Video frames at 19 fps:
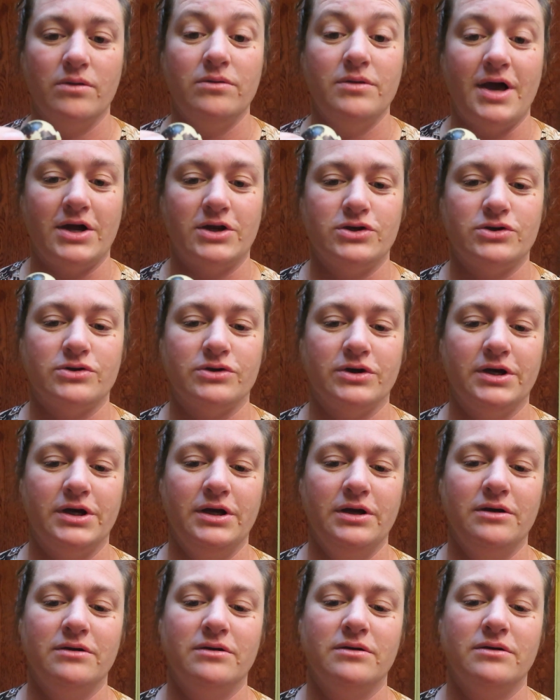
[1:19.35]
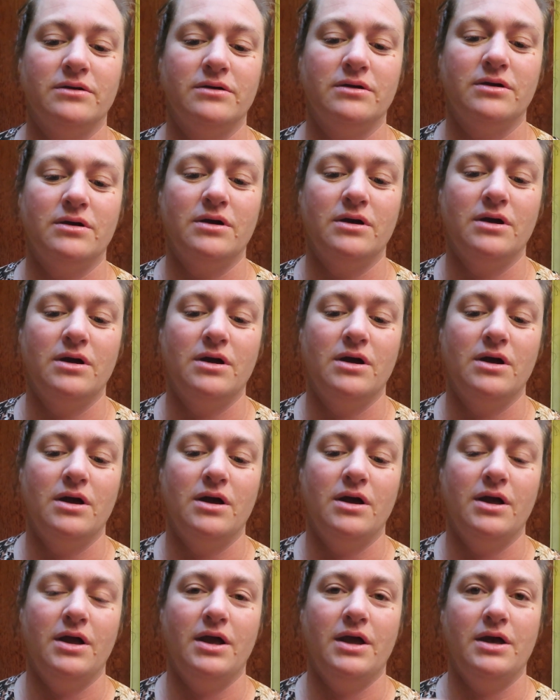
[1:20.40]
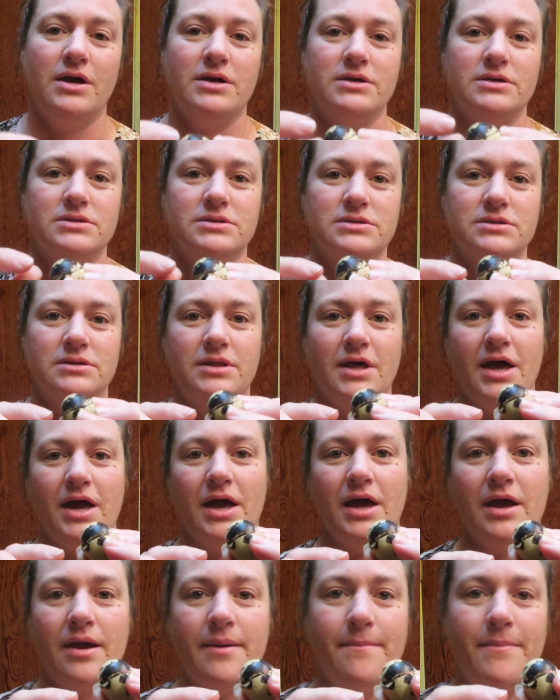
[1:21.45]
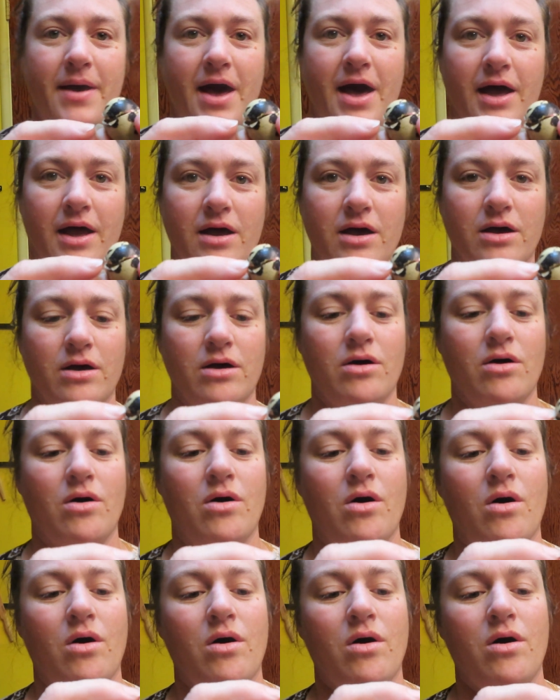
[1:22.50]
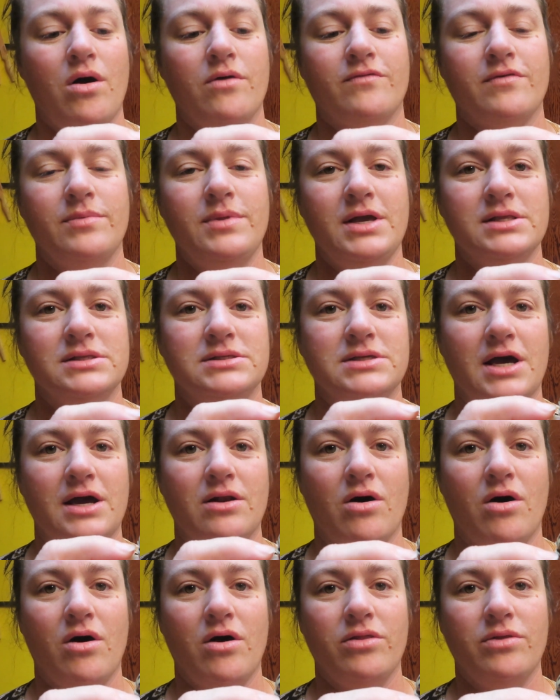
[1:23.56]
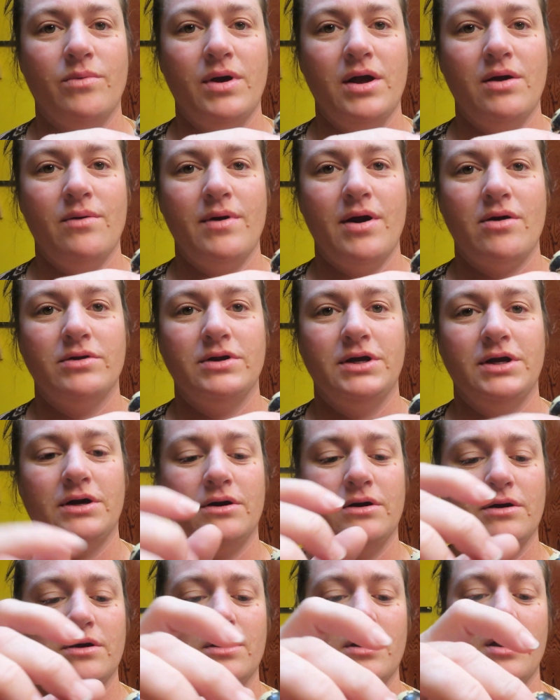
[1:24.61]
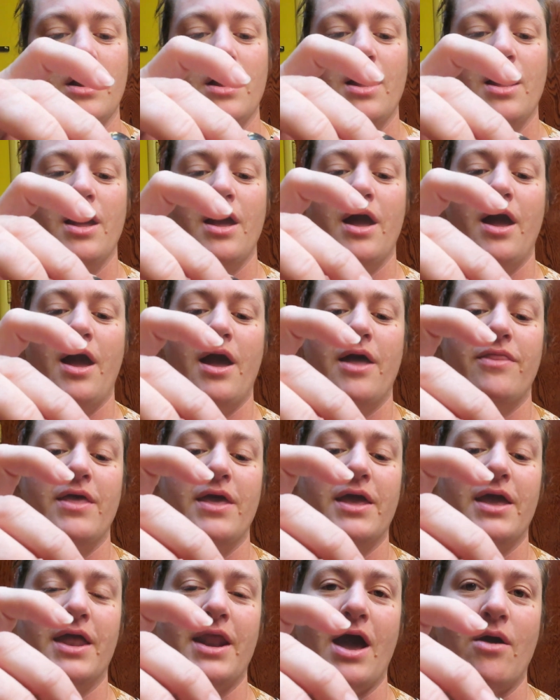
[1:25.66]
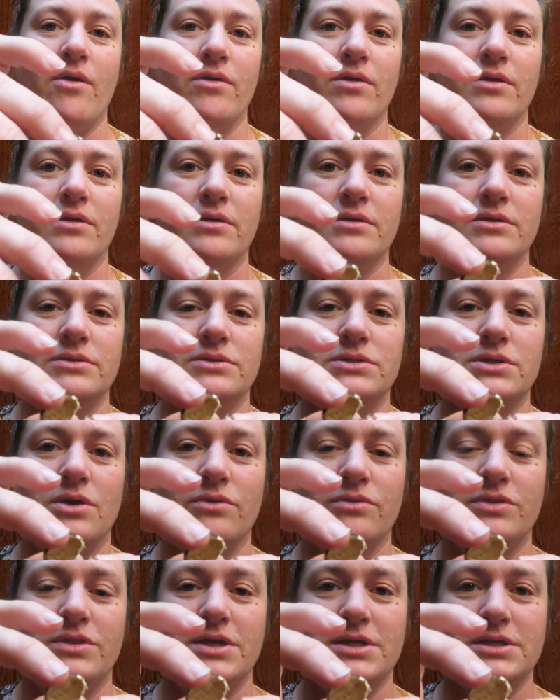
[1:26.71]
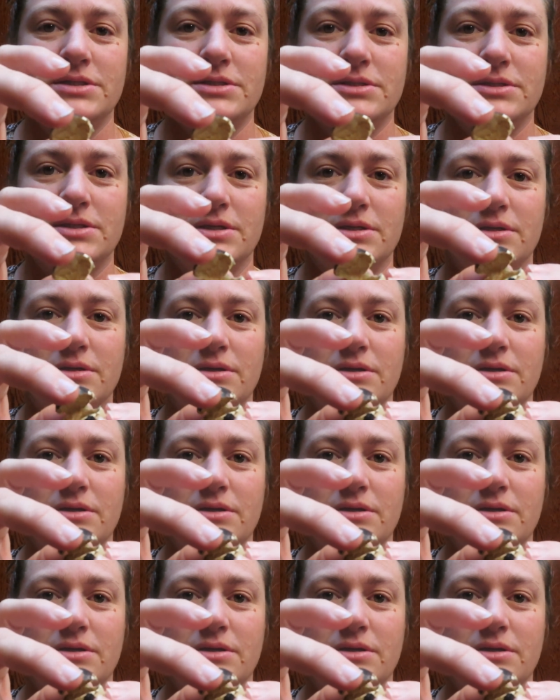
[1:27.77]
naturally is they peck from the inside all the way around here, and they get out. So this,